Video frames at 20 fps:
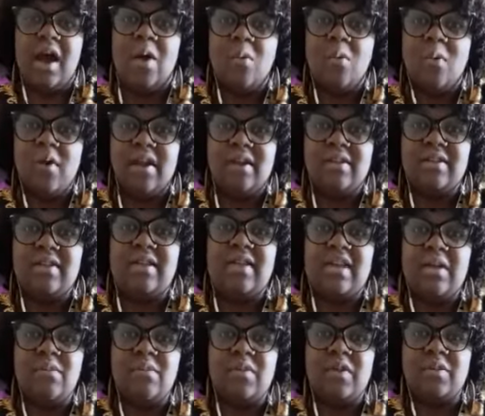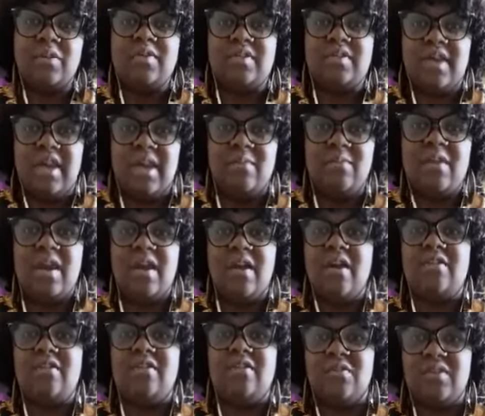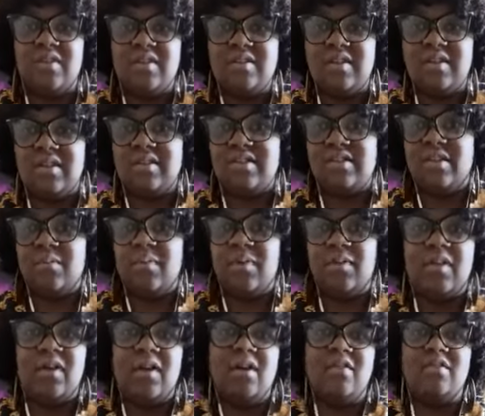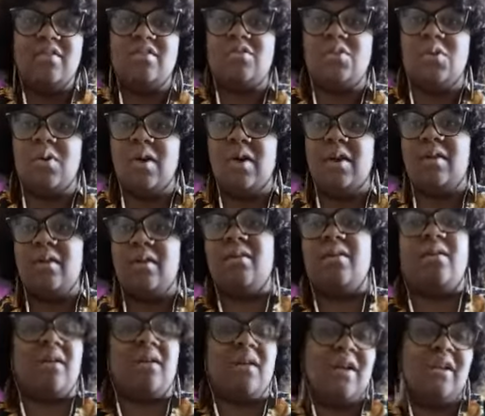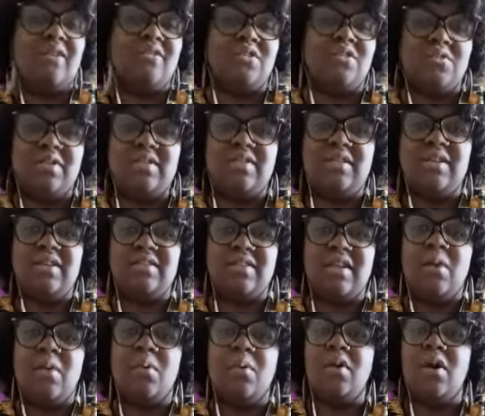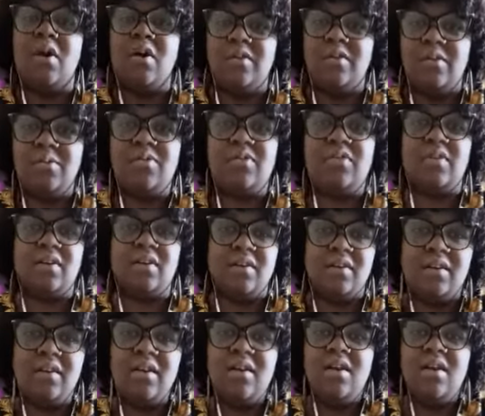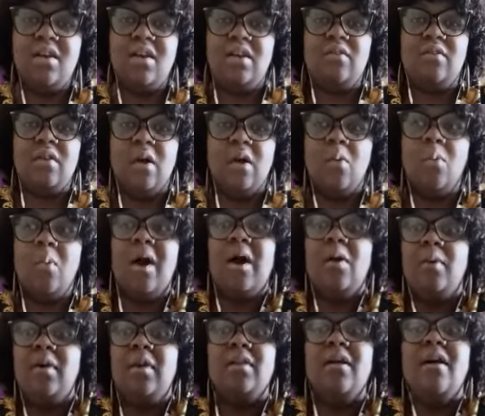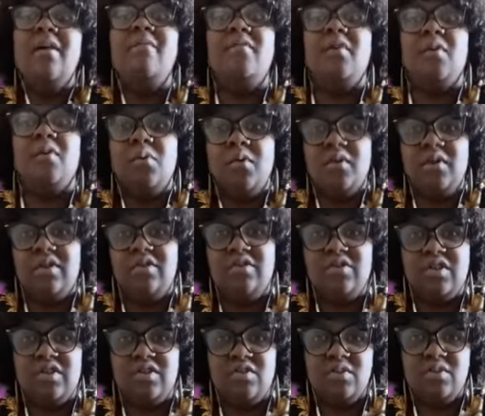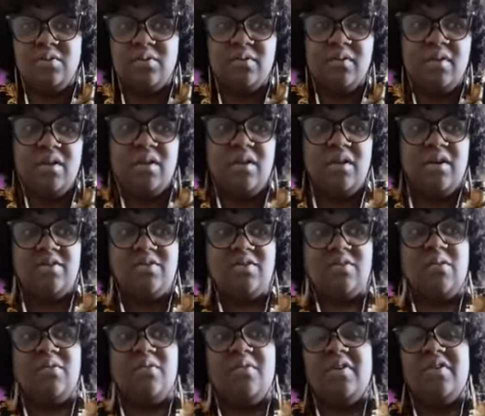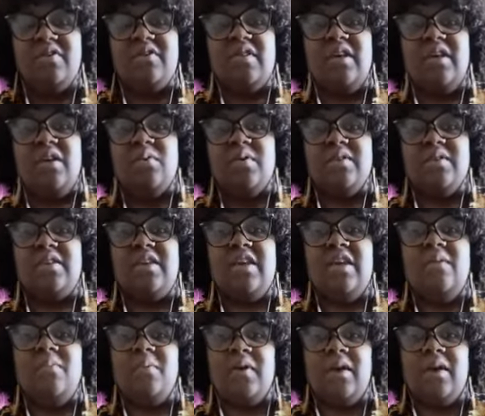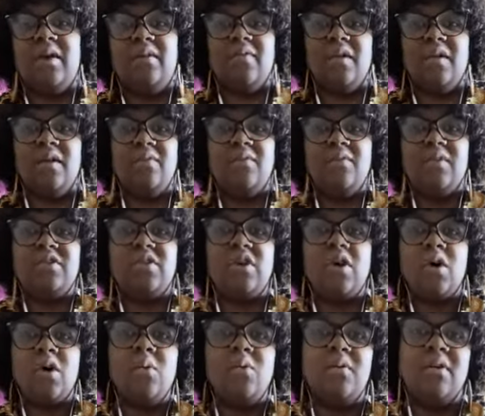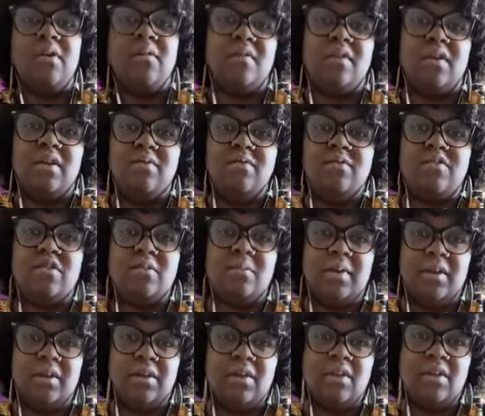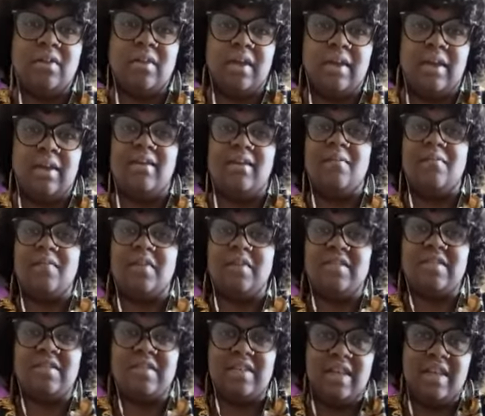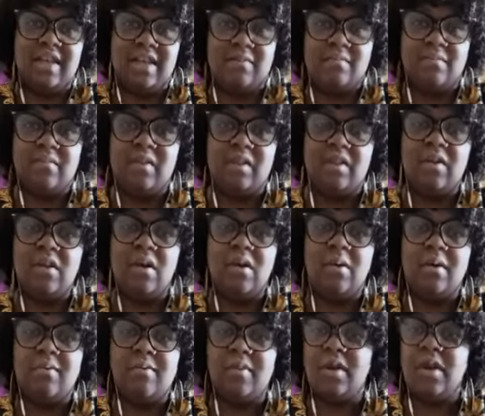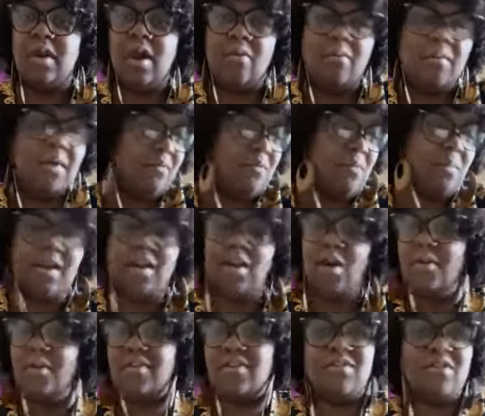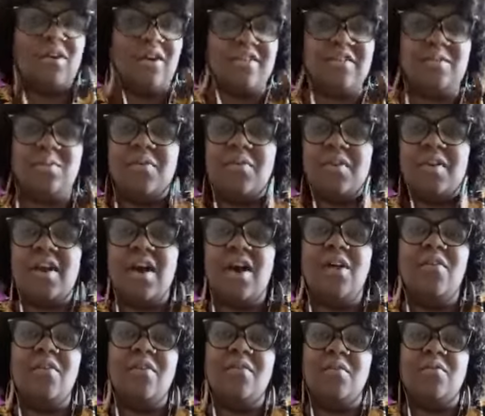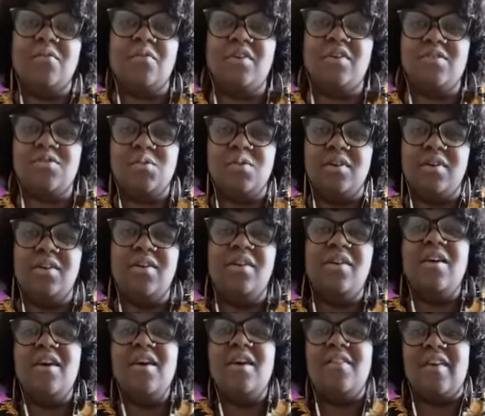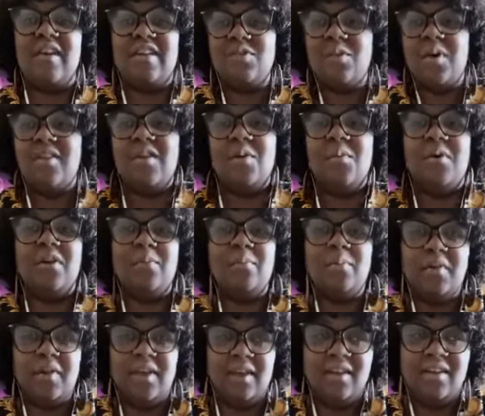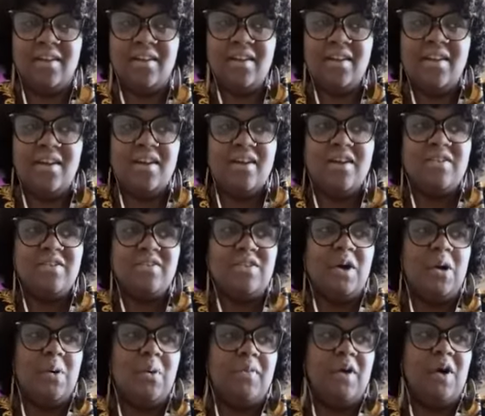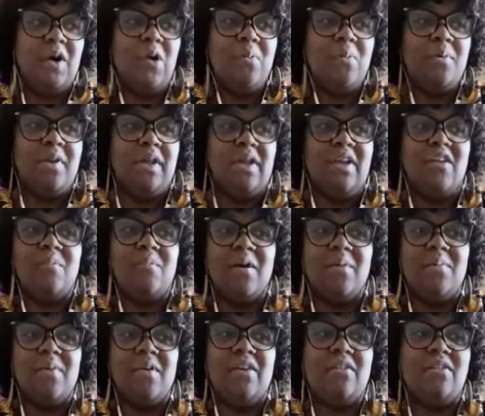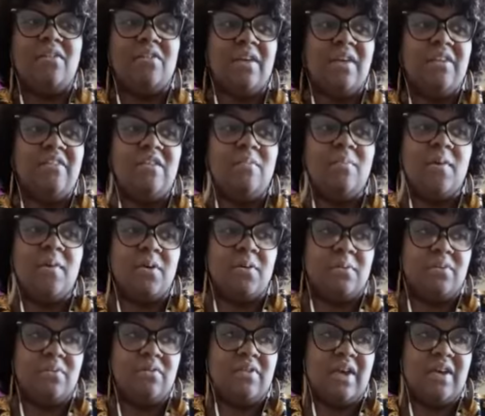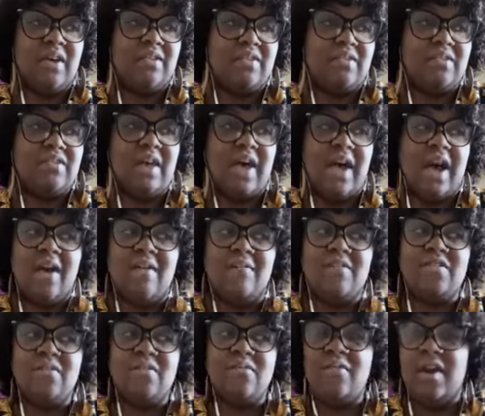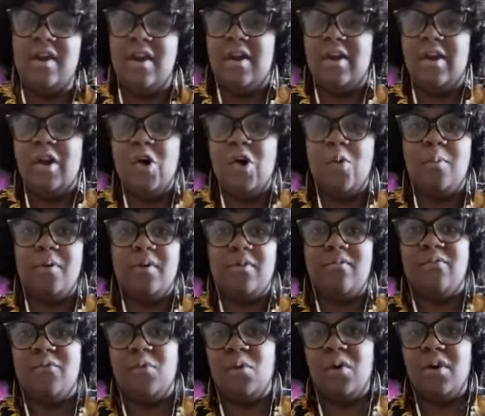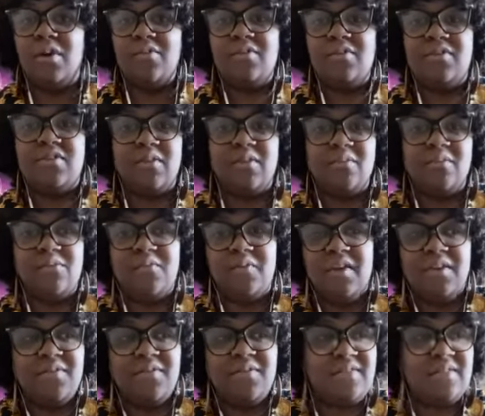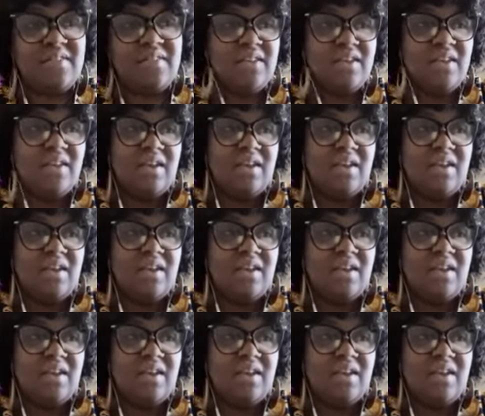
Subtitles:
I wanted to keep those same characteristics, some of the historic characteristics that we're all used to, why we love the horn in general. So the first thing was keeping the tone of the instrument like the same. Everybody always talks about the color of the French horn. That's why they want to play it. So in the opening of my piece, Lazy Bones, I just have some very open fourths, some fifths.